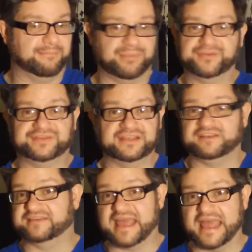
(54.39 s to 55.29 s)

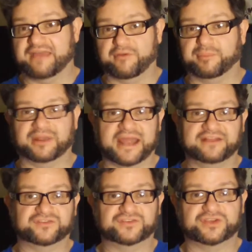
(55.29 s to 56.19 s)
buses,
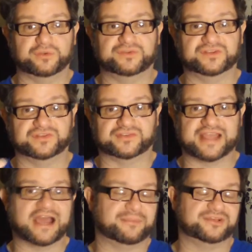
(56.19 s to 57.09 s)
aeroplanes, scooters,
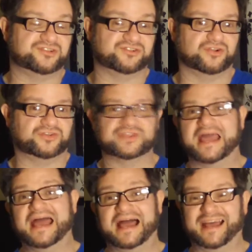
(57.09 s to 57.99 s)
garbage trucks,
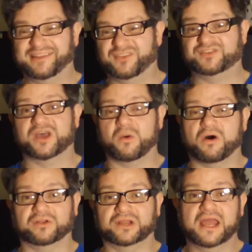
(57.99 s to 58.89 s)
and so
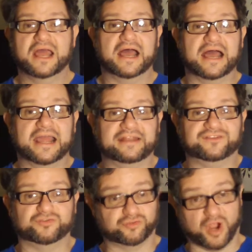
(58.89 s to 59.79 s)
on
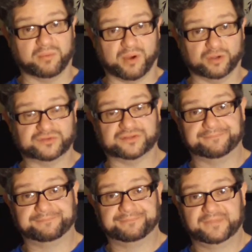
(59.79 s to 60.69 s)
into robots.
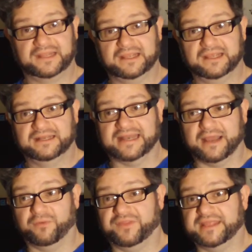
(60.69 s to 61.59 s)

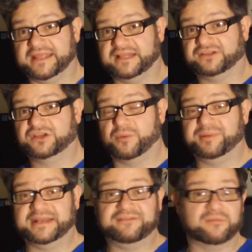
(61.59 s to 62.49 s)
Now, the
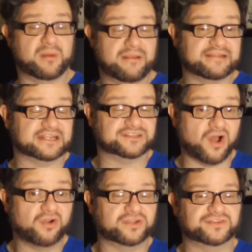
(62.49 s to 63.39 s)
company from America,
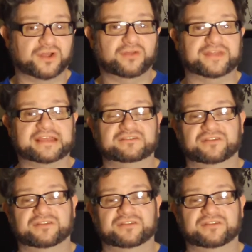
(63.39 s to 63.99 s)
Tonka, saw these